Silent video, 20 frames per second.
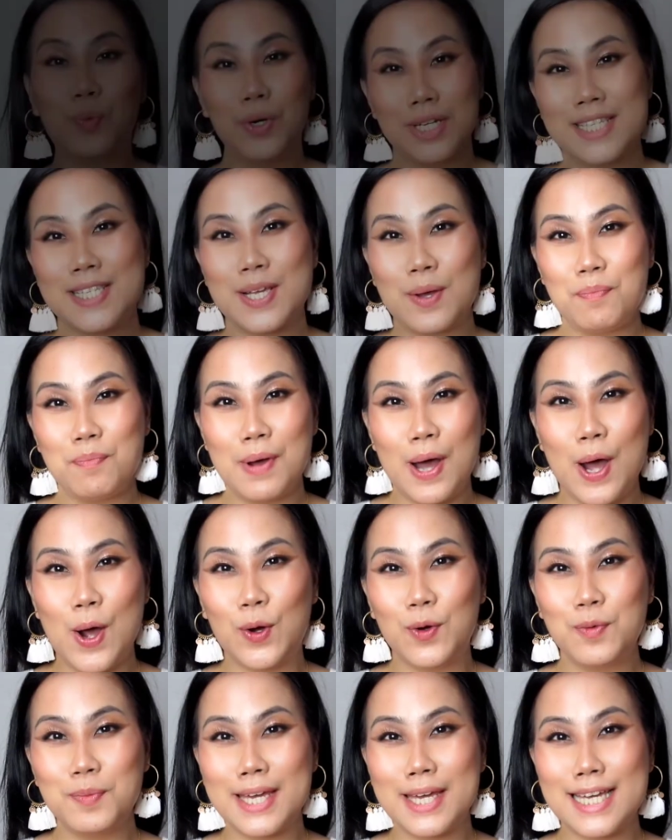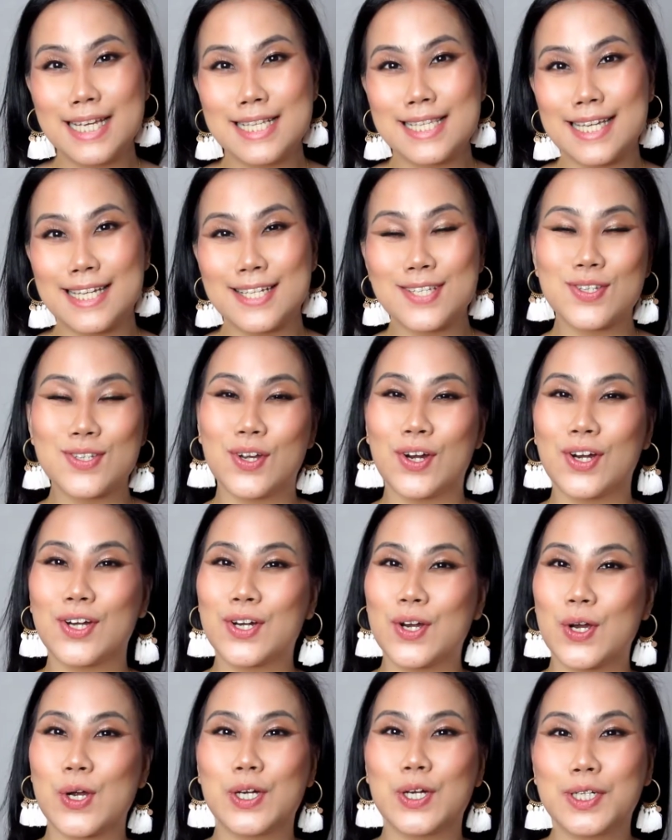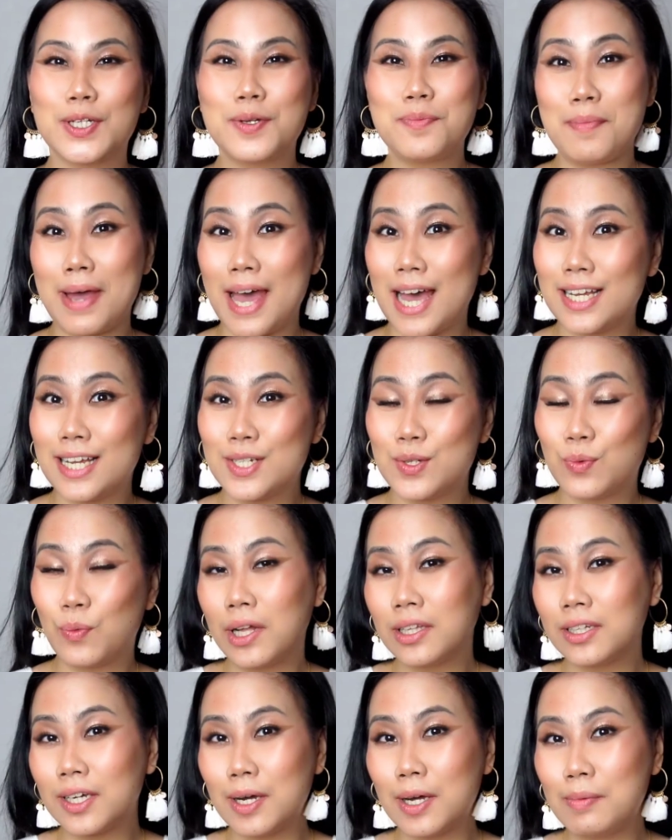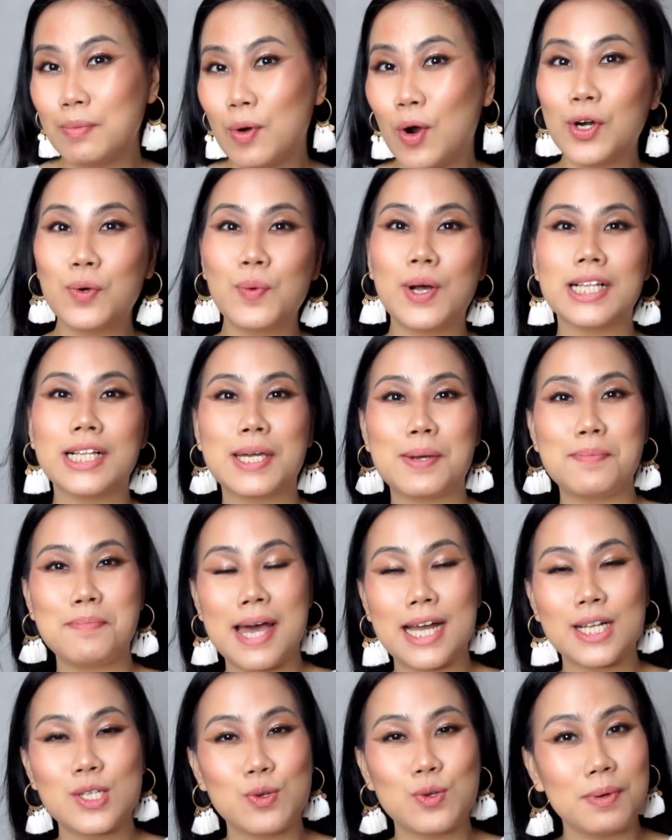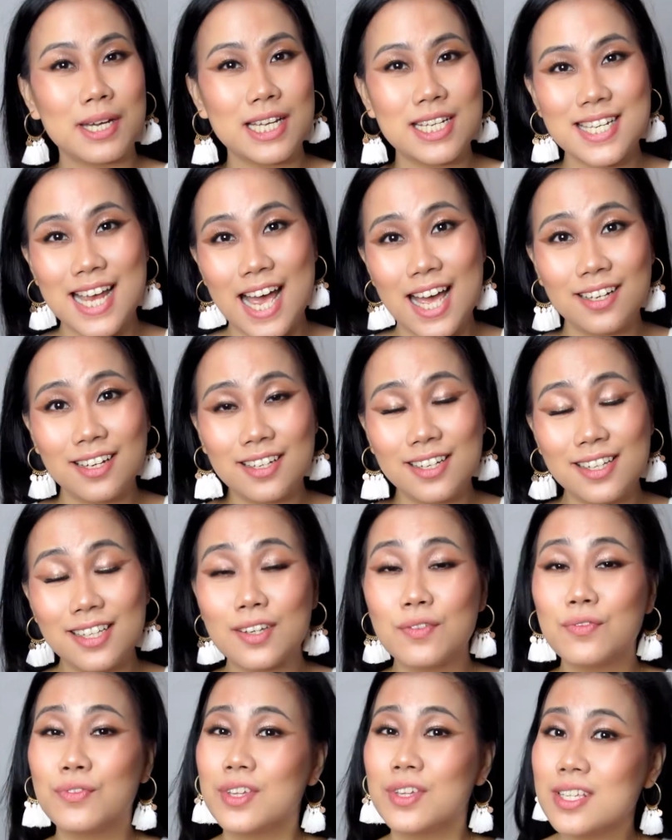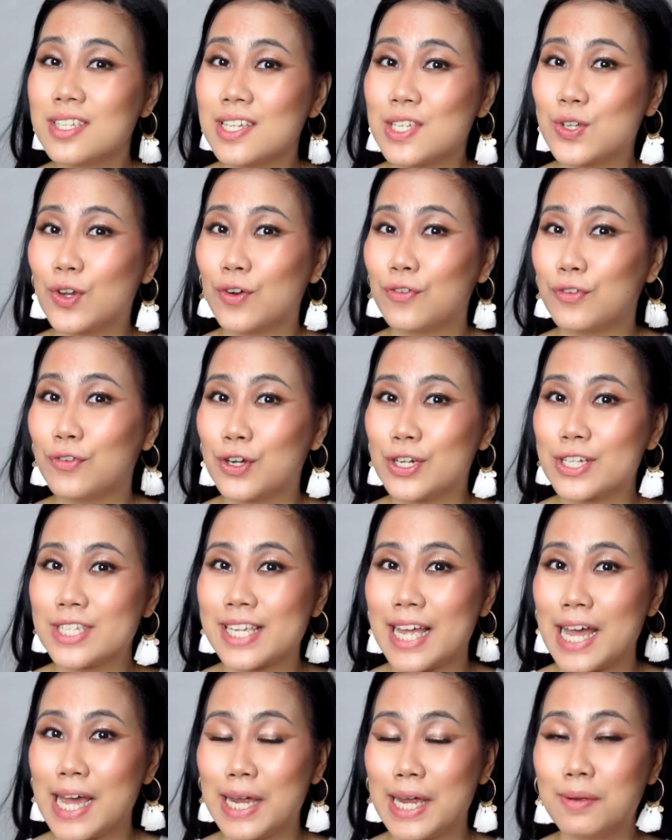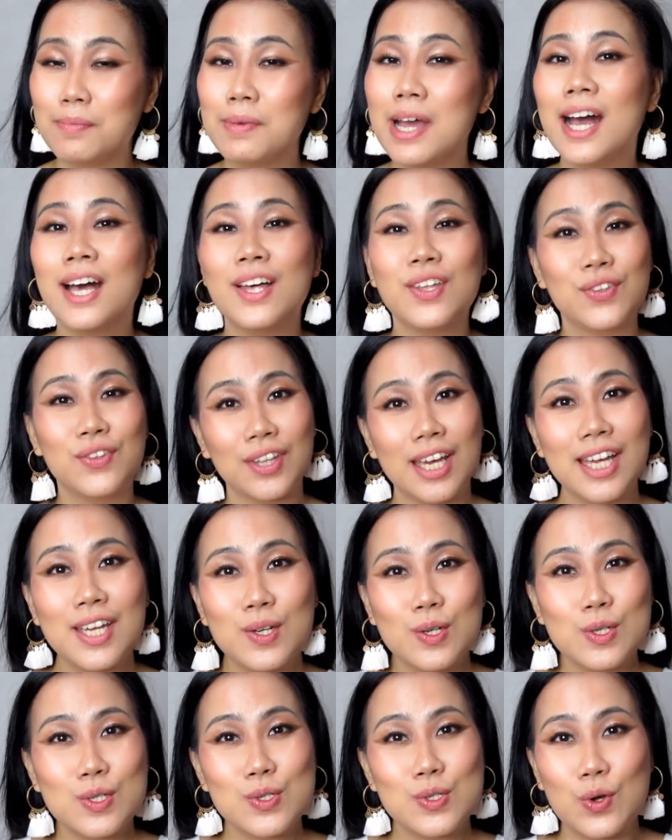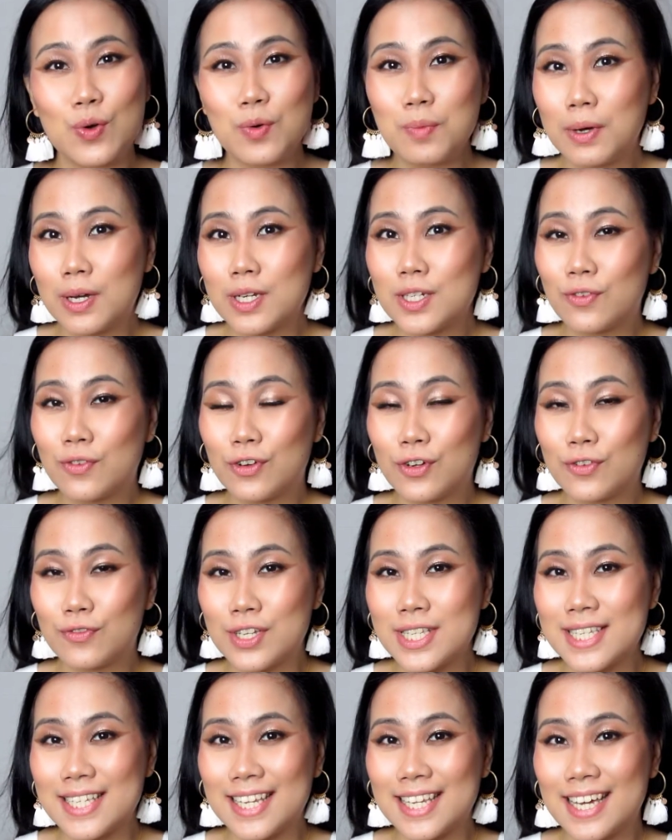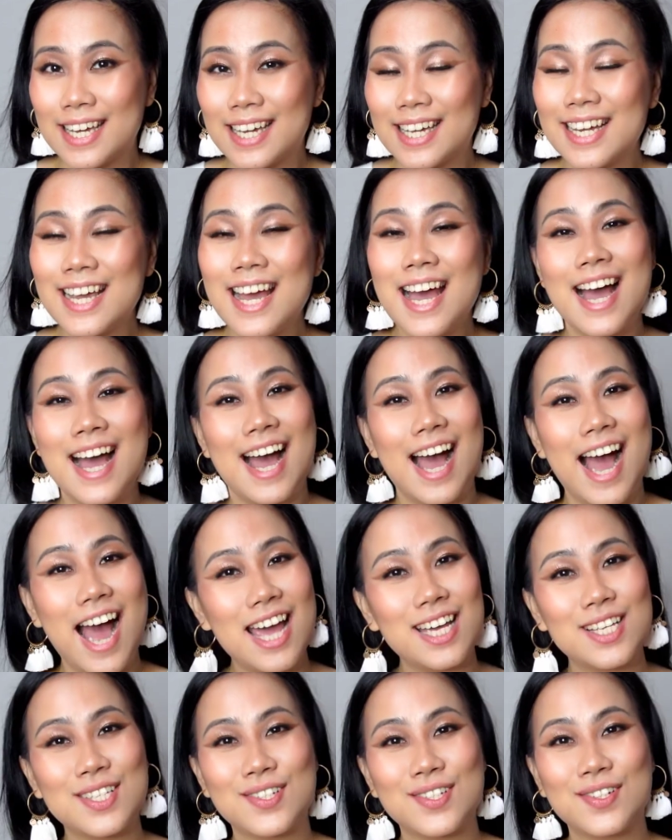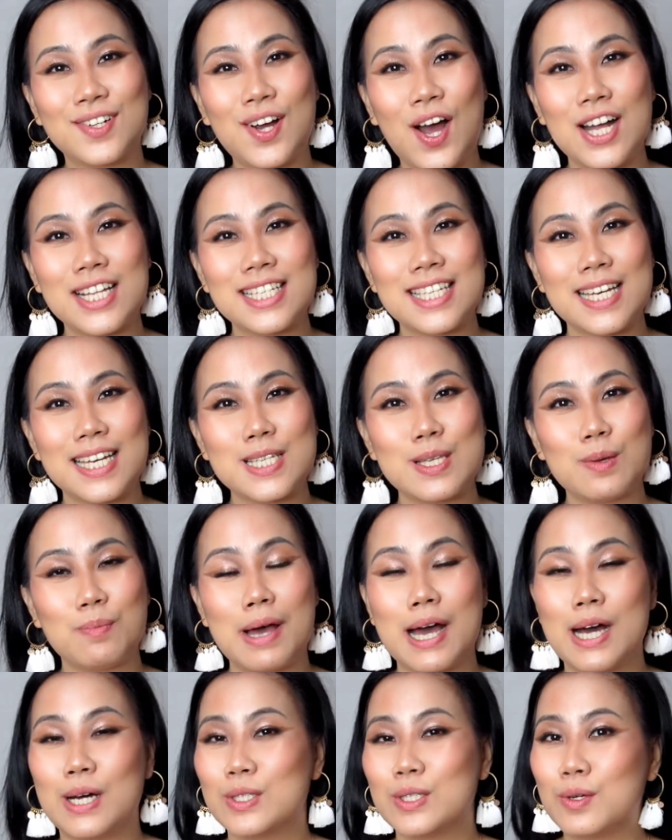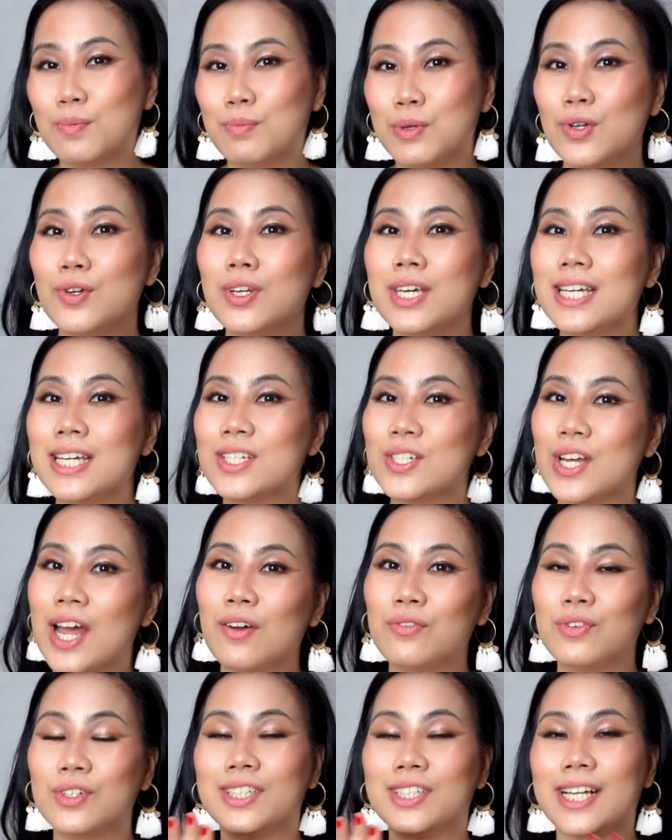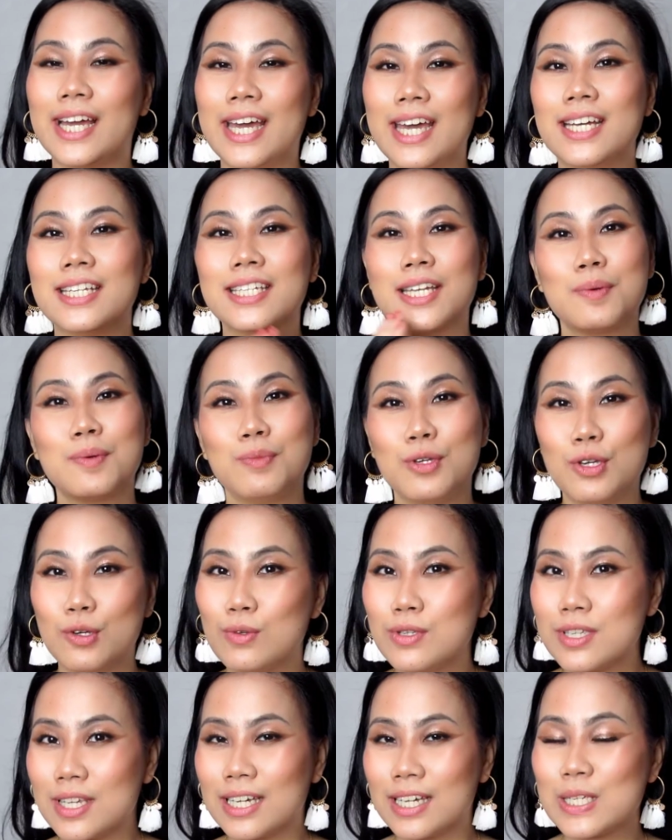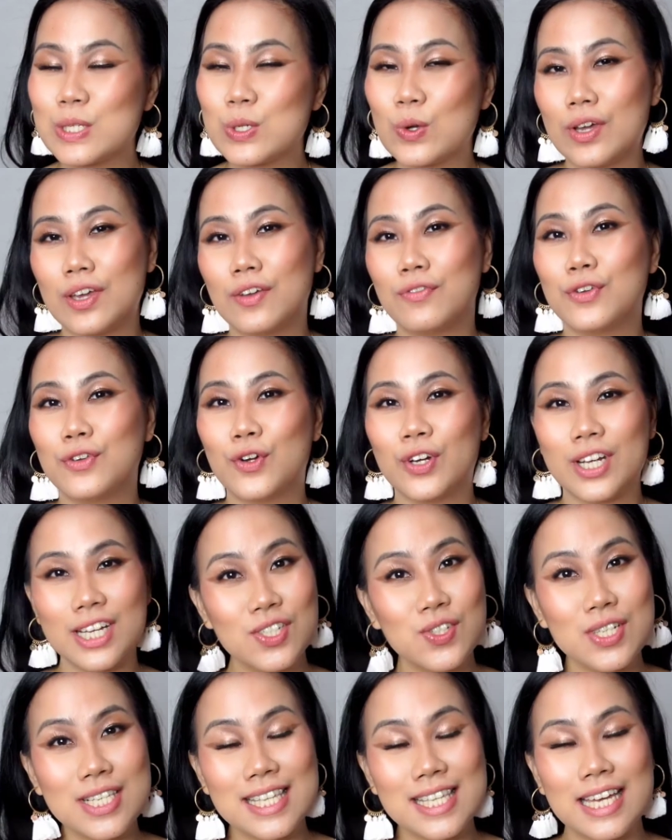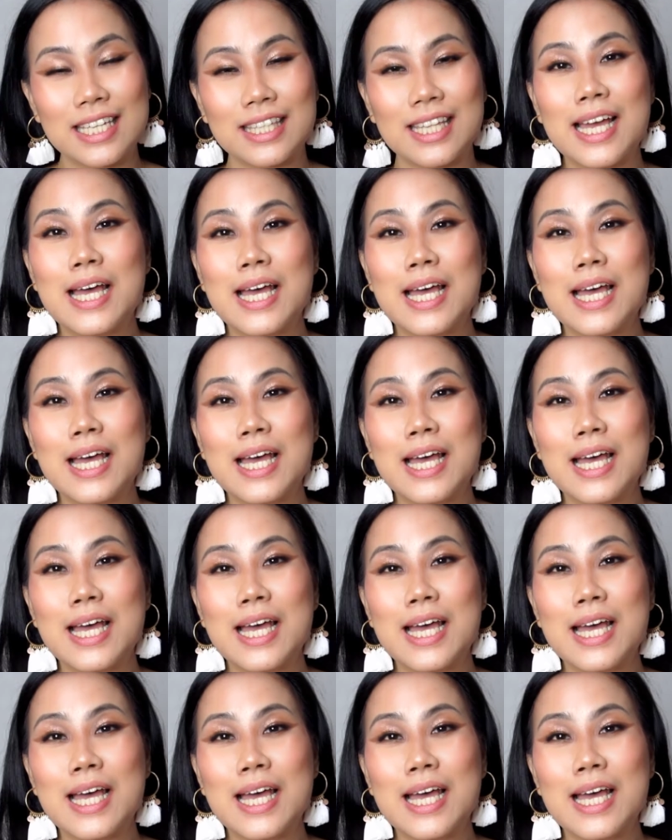What's up, my homies? It's your girl, Mahj. Welcome or welcome back to my channel. If this is your first time, thank you so much for visiting. I do content about beauty, travel, and music. So if you're interested,